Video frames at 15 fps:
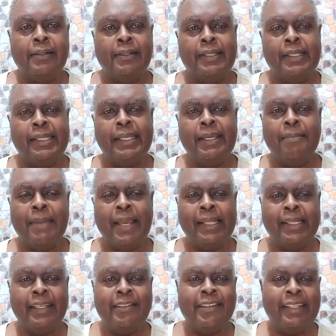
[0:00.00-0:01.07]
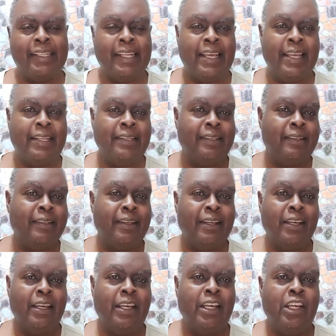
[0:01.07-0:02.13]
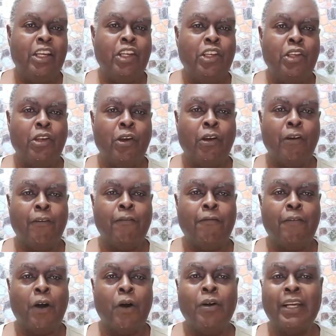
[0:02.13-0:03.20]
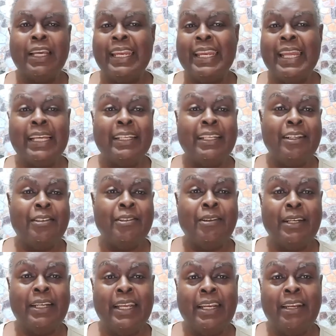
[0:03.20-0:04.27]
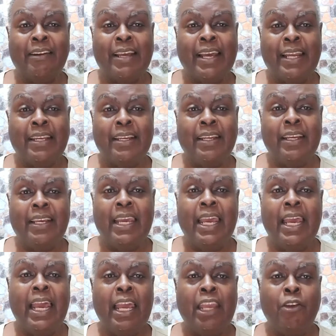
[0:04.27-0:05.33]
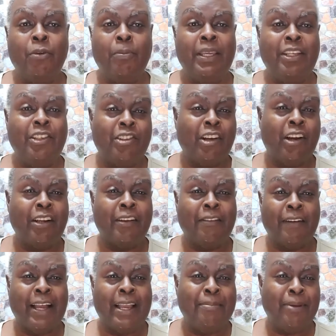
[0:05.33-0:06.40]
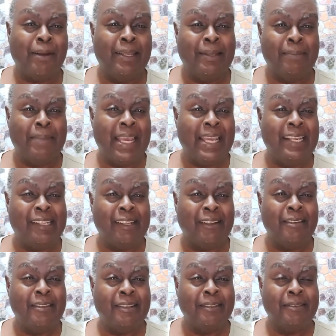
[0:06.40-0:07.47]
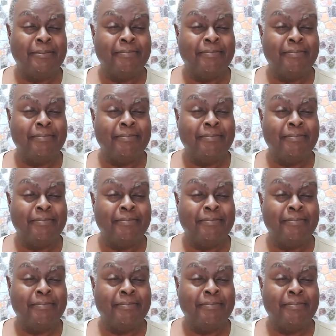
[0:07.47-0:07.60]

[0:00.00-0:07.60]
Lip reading: see a message that says your phone connected to an internet and you're being charged 5 pesos?